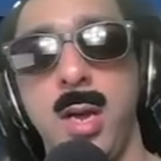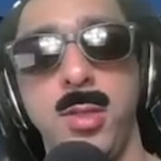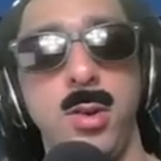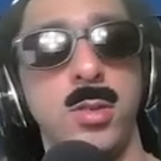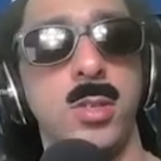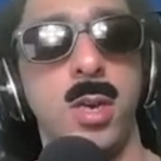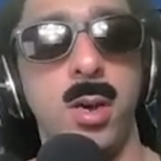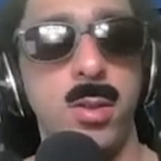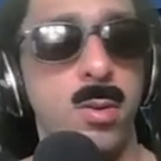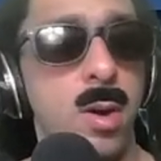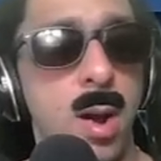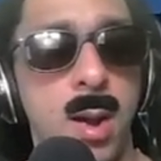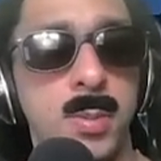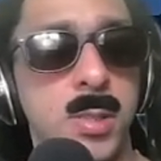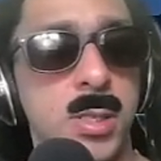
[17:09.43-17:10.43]
There's other
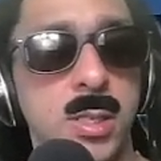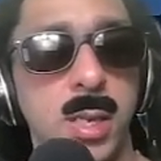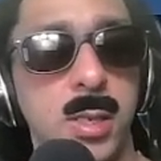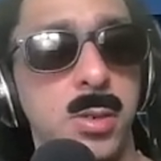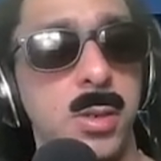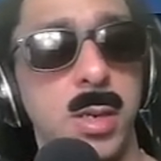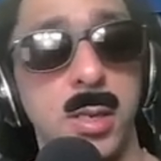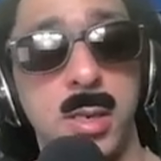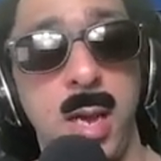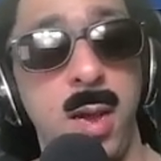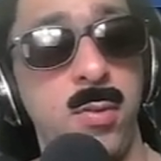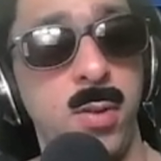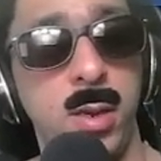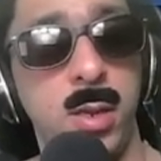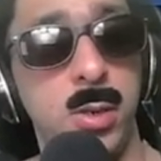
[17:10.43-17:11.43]
options that you can
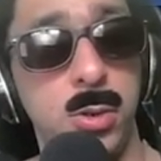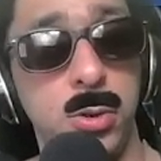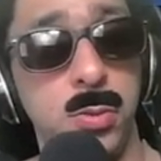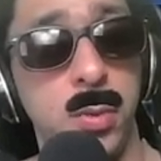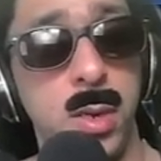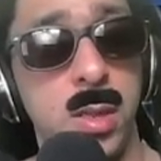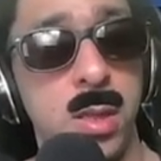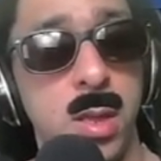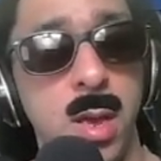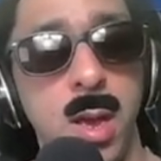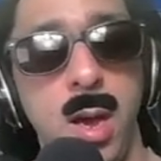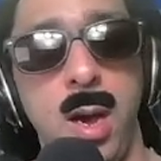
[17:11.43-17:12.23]
definitely do with.